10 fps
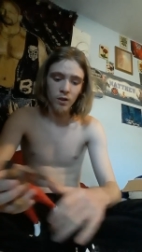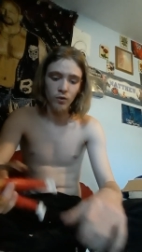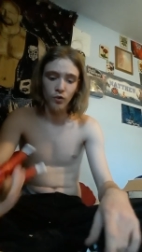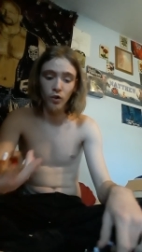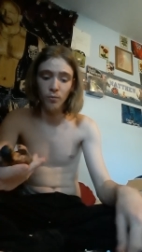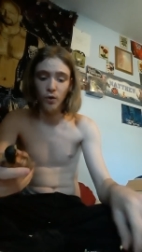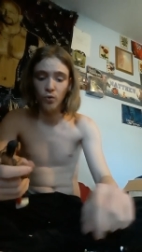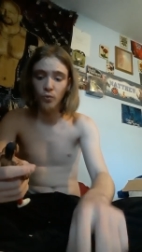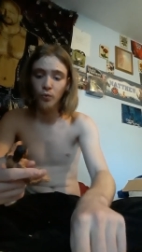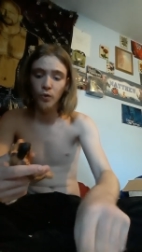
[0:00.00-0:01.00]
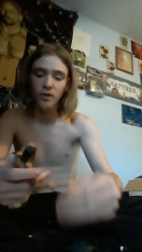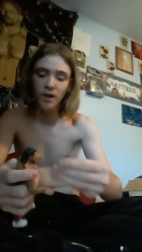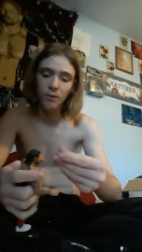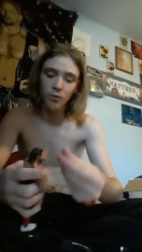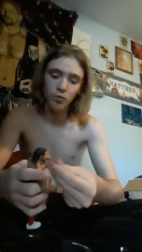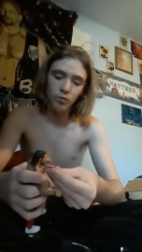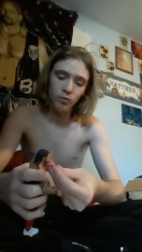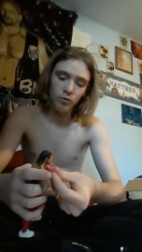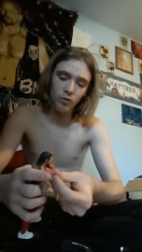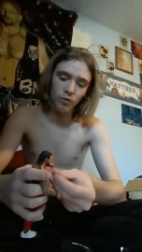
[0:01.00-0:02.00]
the turnbuckle through a table
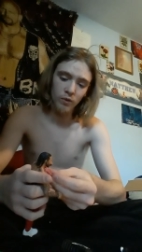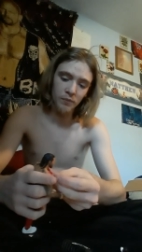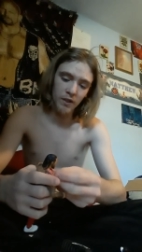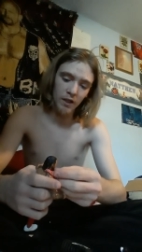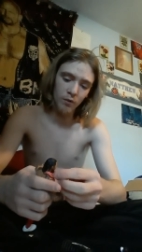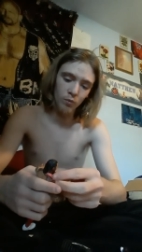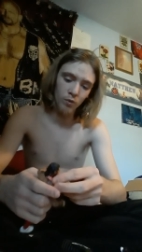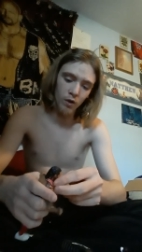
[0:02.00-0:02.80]
to eliminate